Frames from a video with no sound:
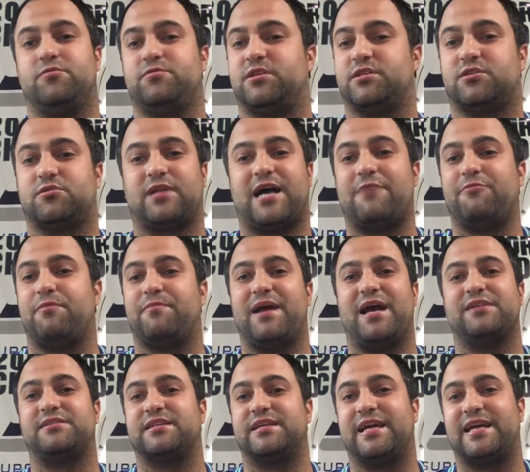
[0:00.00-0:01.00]
Just glad we
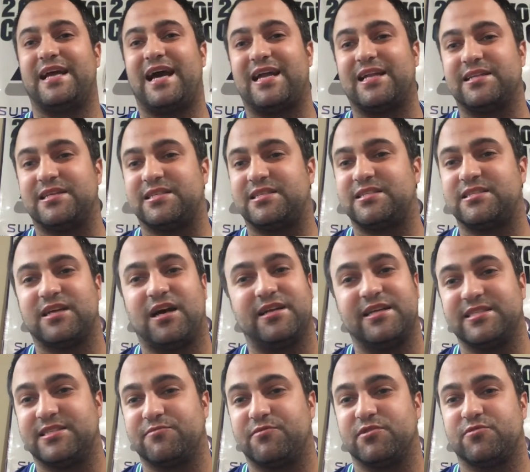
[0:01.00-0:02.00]
managed to get out of the sun
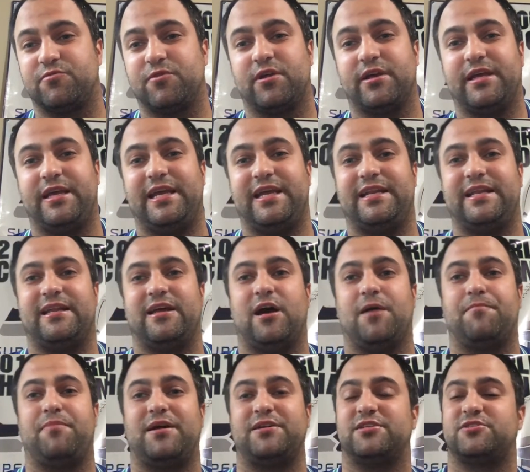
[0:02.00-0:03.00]
as it was really heating
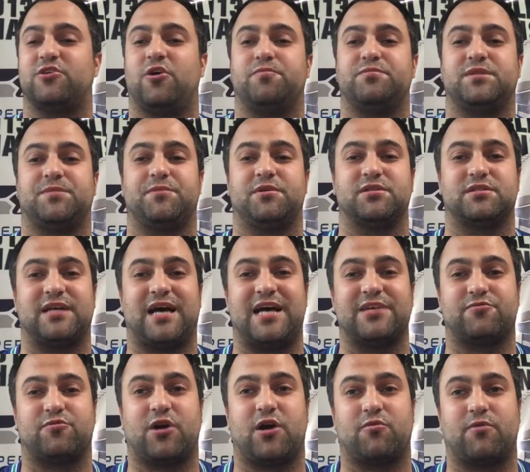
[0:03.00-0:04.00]
up. I just hope some of those
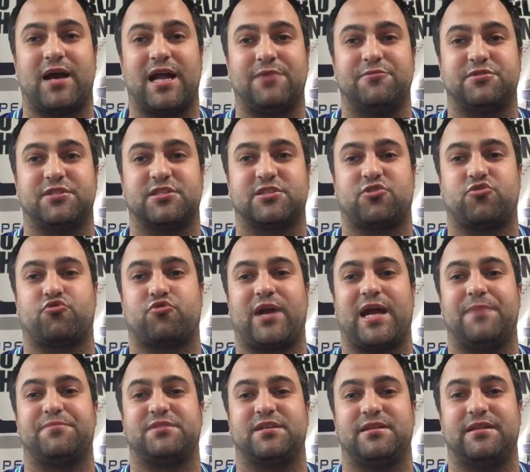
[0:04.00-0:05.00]
guys were all right. It was just
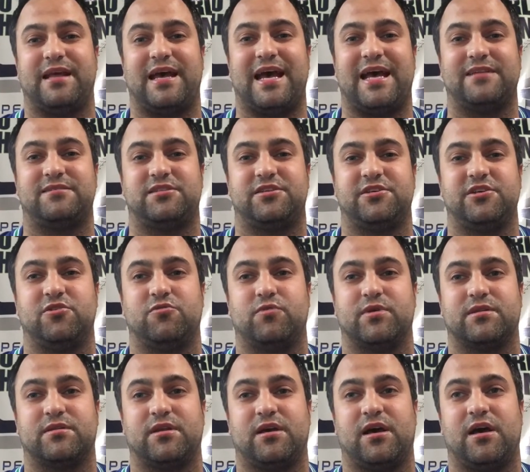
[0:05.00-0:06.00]
cramps in that, too,
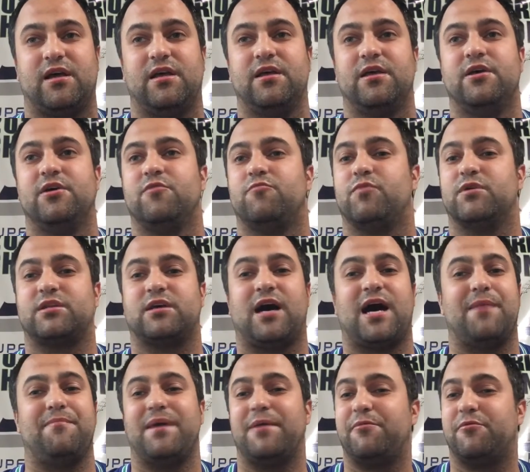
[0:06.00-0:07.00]
with
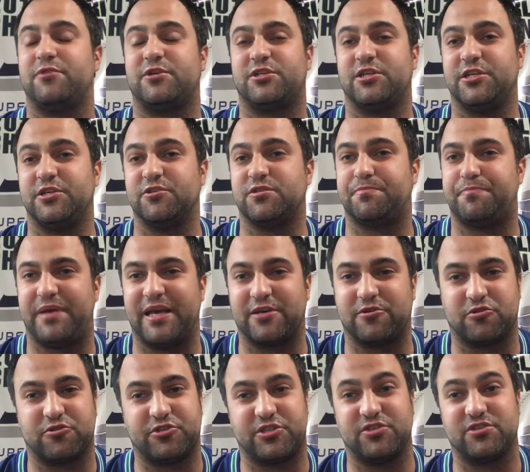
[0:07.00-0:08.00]
hot. Maybe we should use
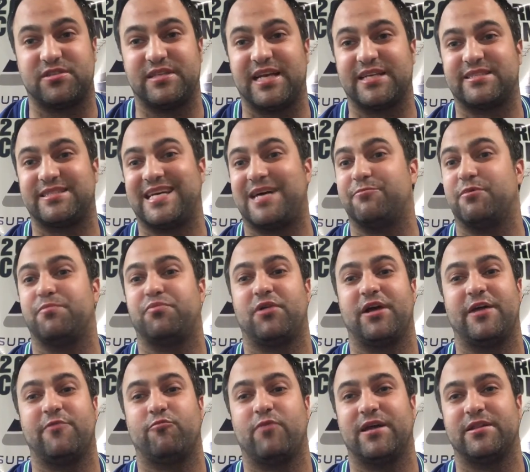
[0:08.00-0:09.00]
pickle juice next time we
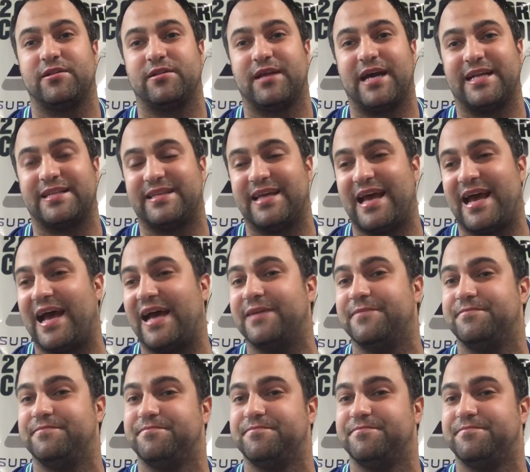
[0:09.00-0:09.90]
play in weather like that.